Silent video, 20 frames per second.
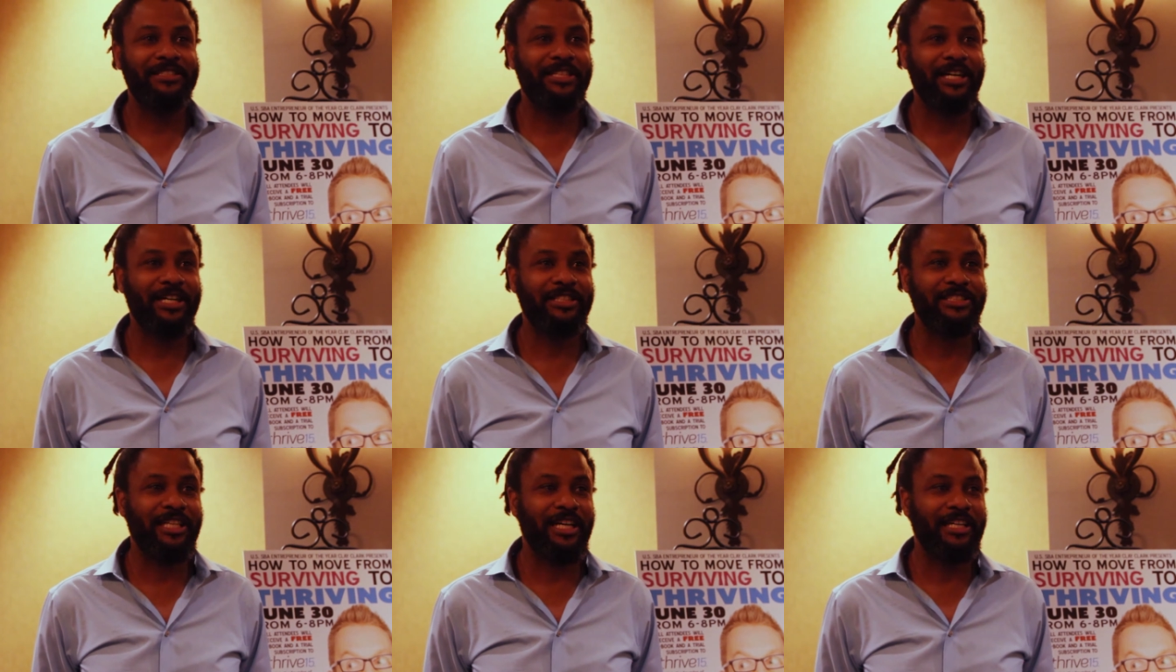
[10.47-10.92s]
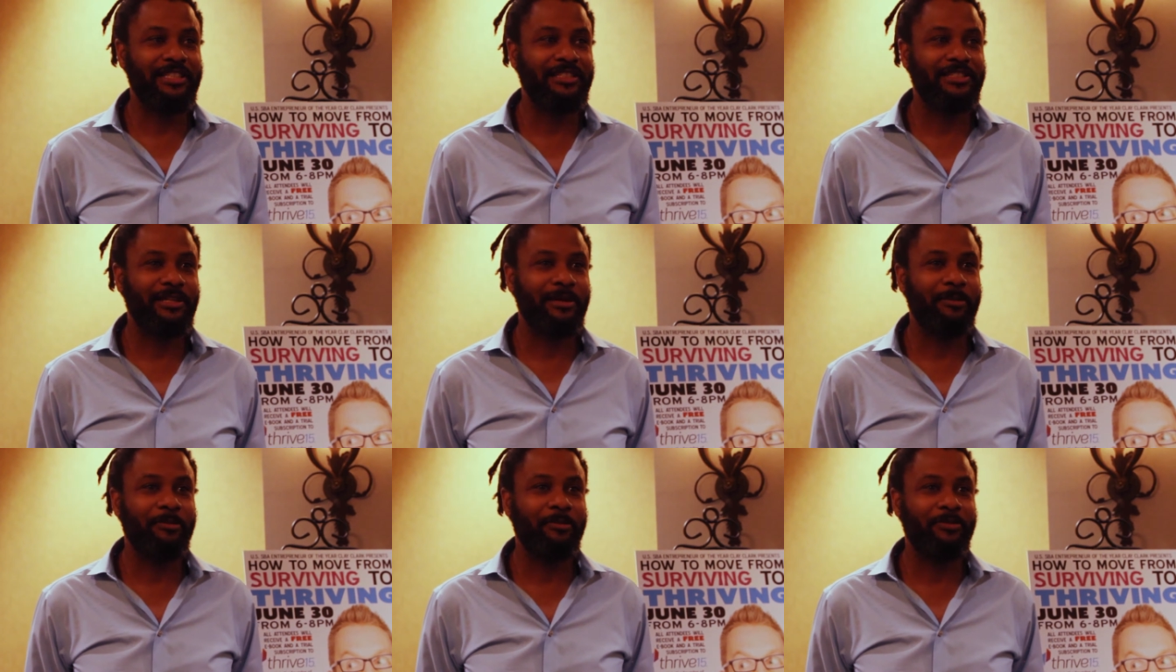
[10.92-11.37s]
touch on
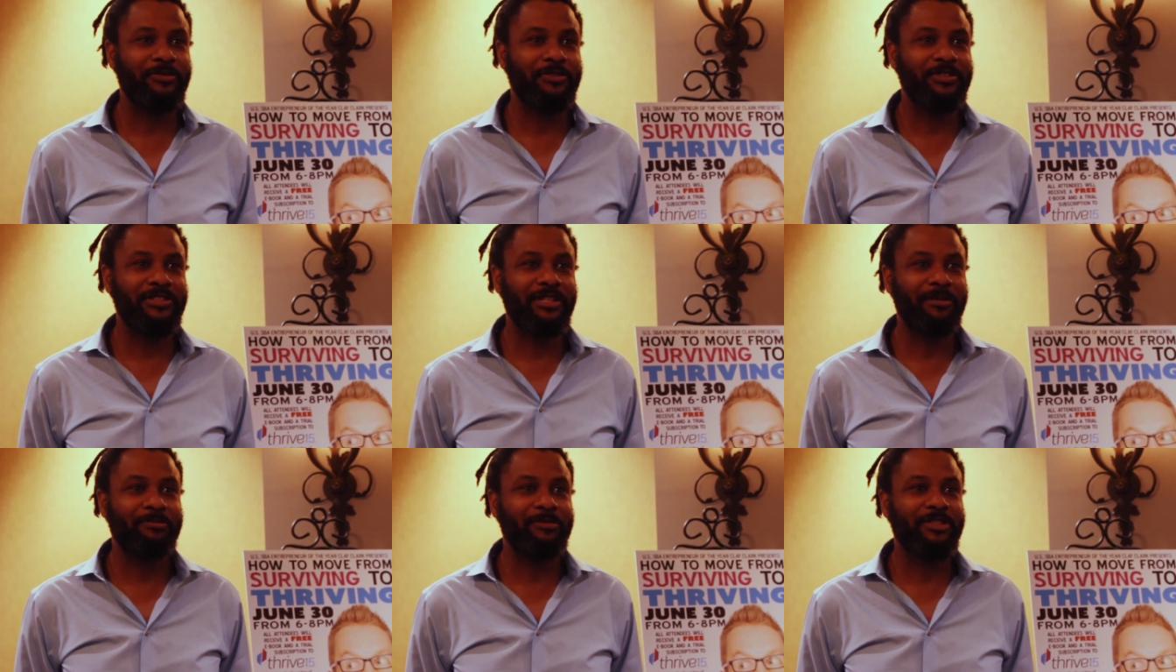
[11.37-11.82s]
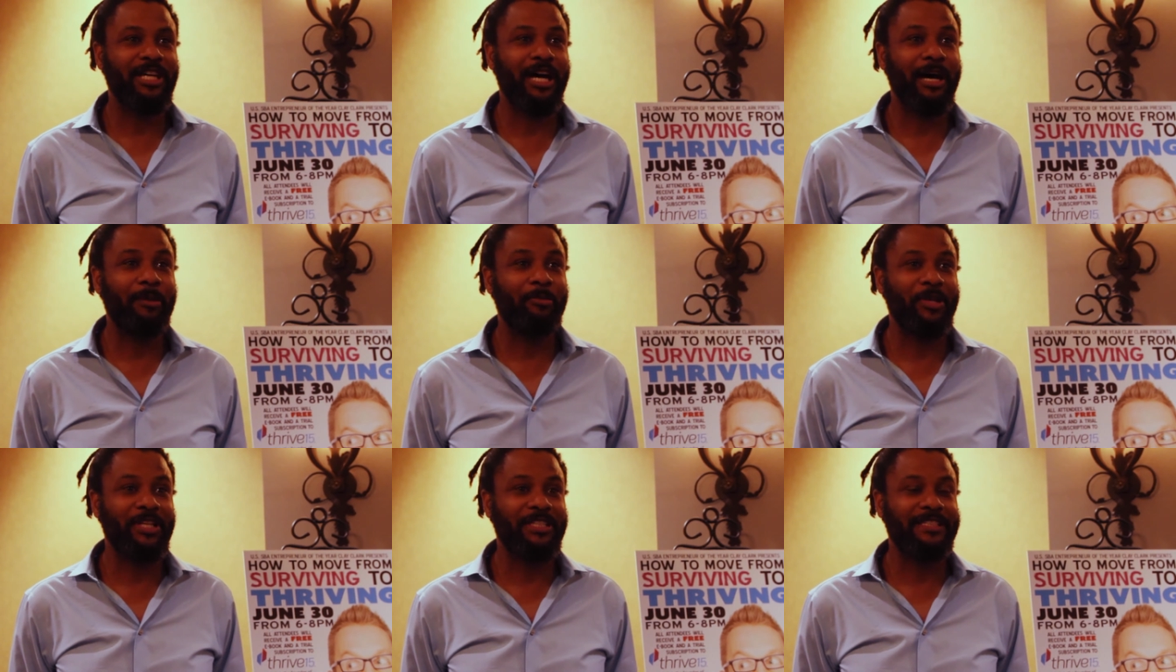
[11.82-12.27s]
some some
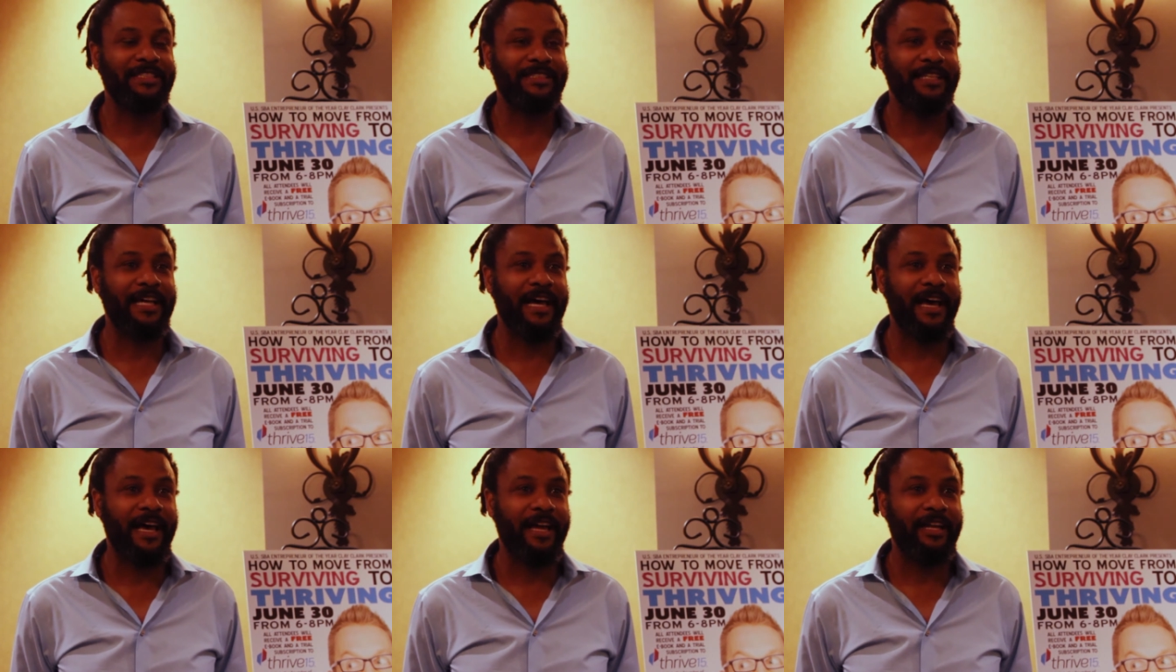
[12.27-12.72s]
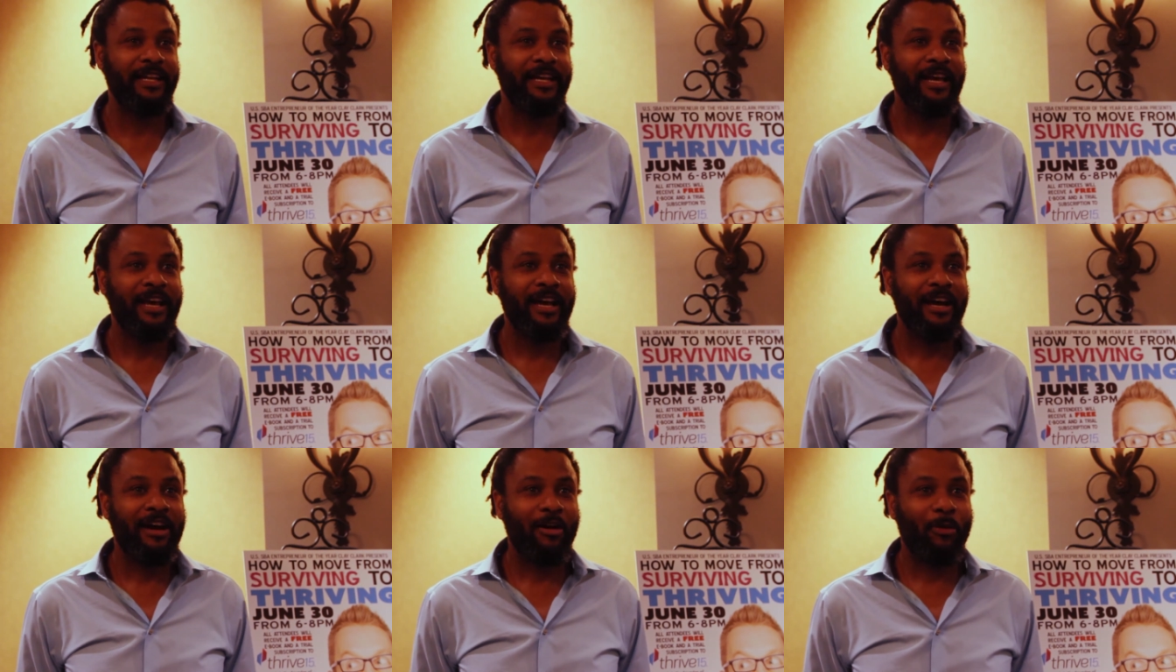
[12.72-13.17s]
topics that
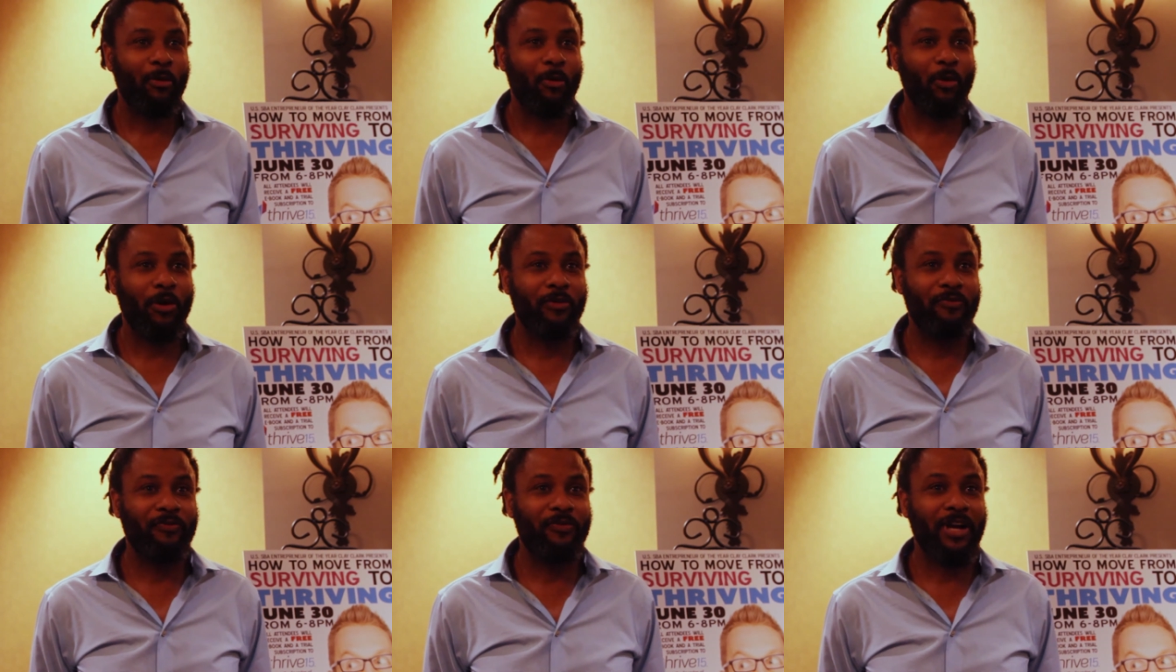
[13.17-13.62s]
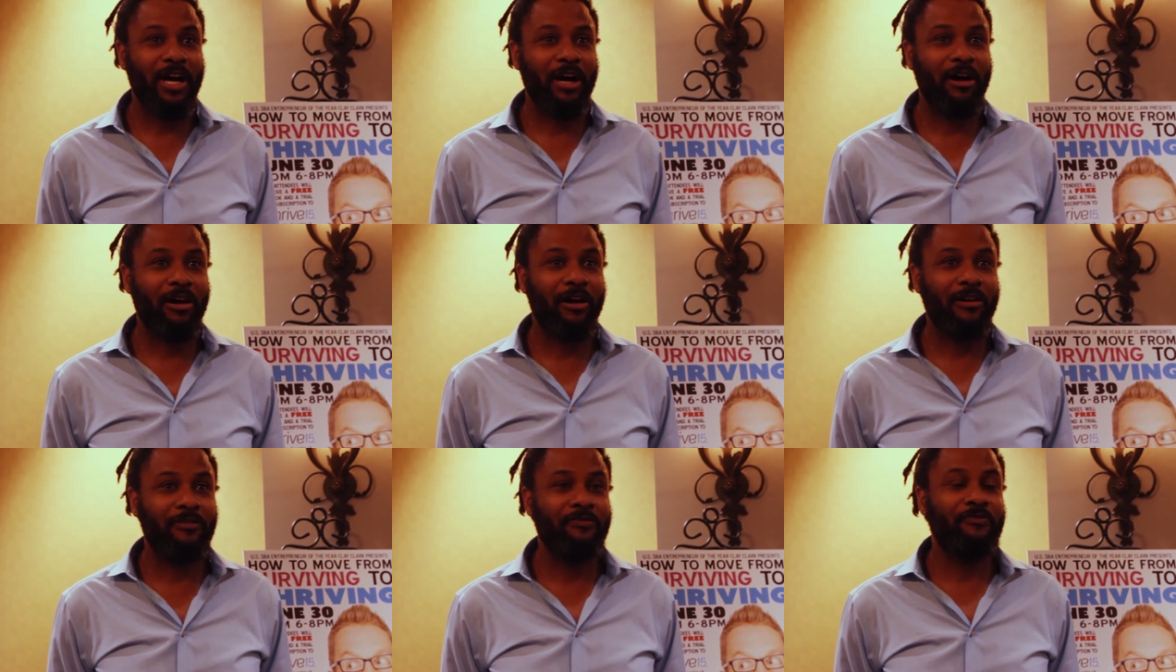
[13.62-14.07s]
were,
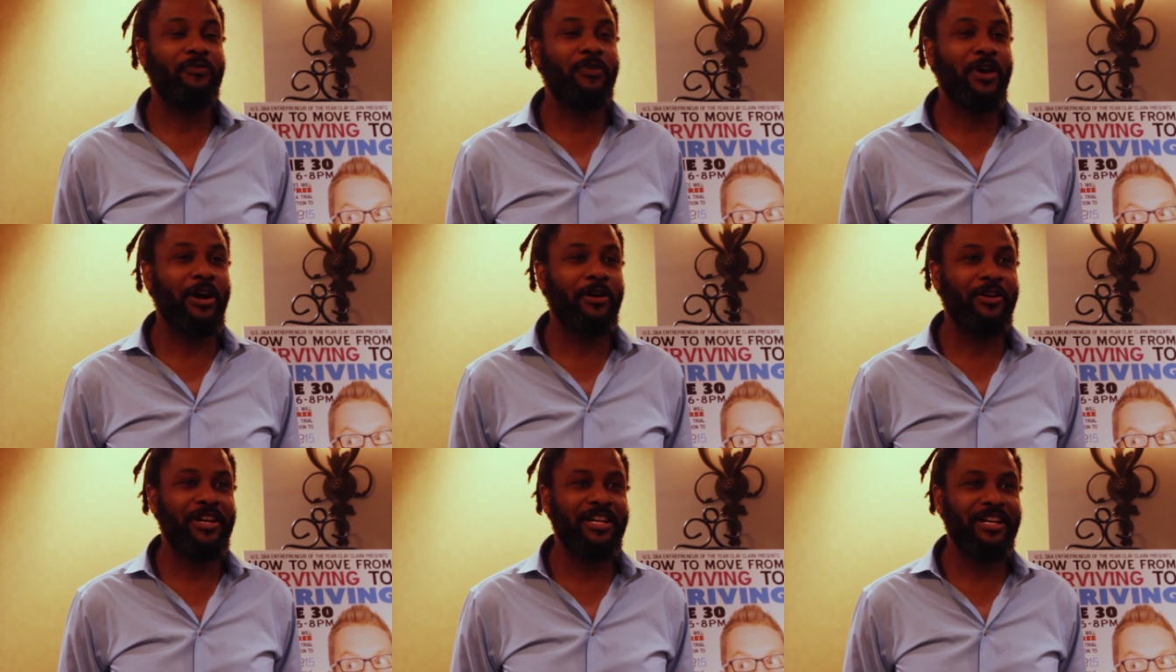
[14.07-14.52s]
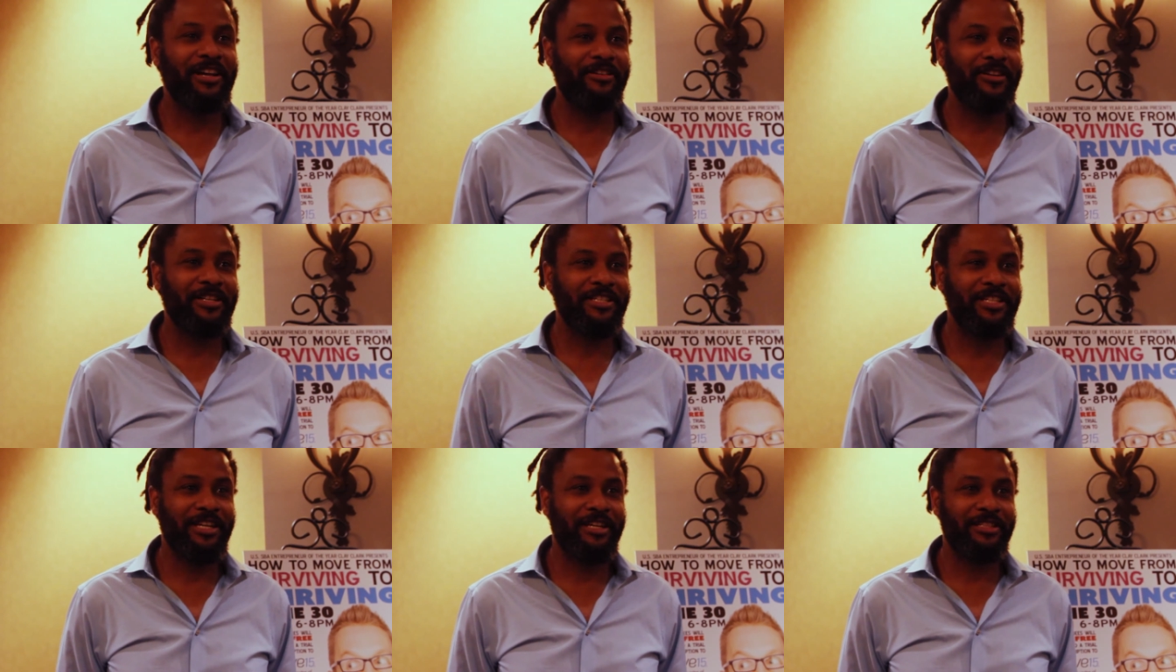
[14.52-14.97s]
are very near
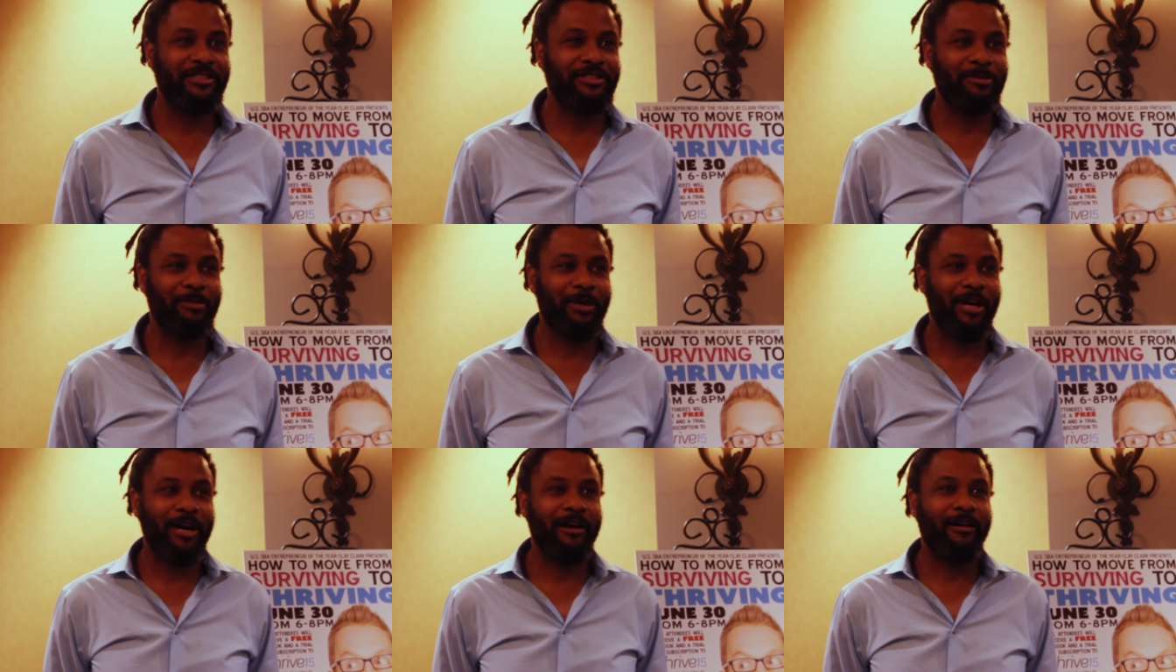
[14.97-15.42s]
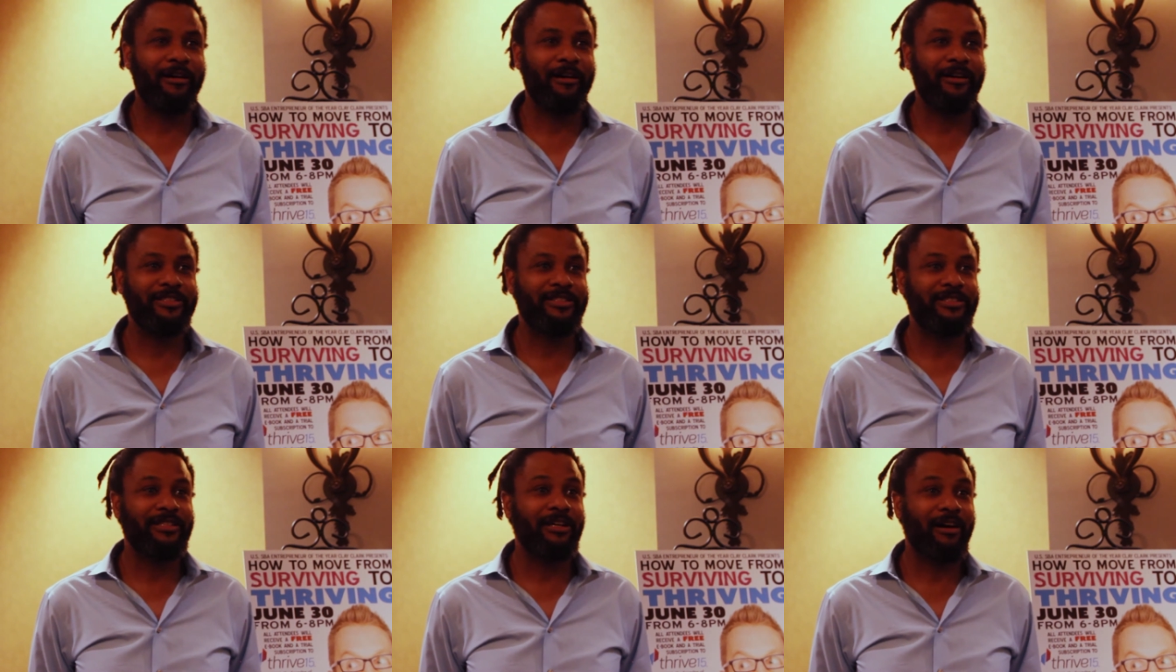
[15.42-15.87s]
and dear to my
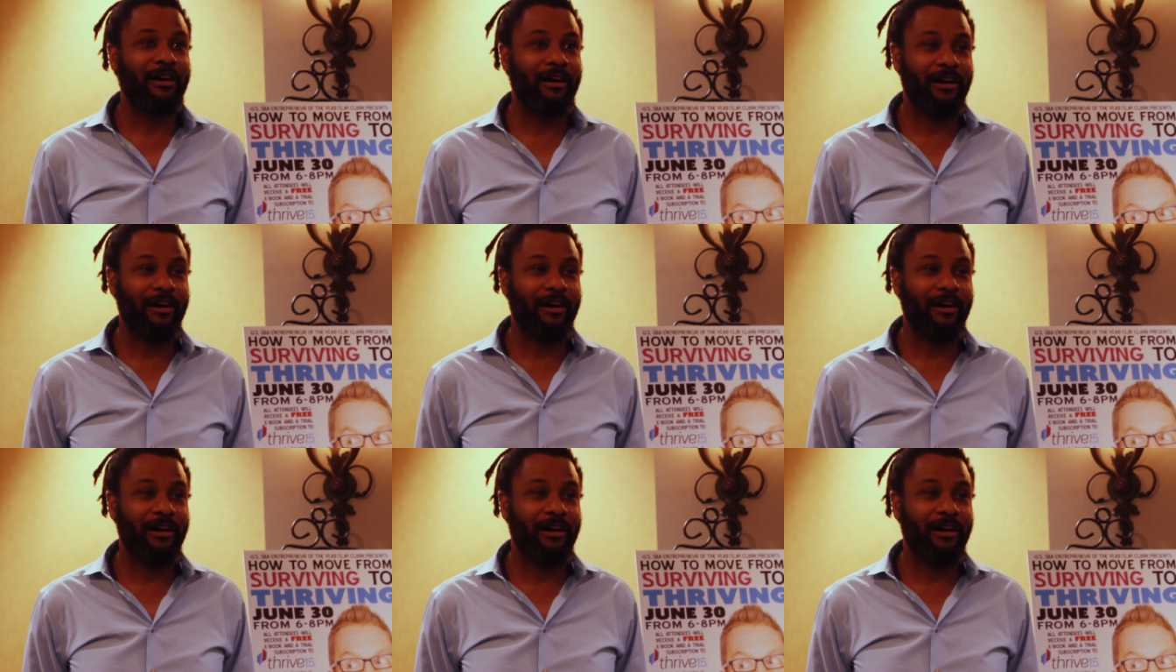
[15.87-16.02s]
arts.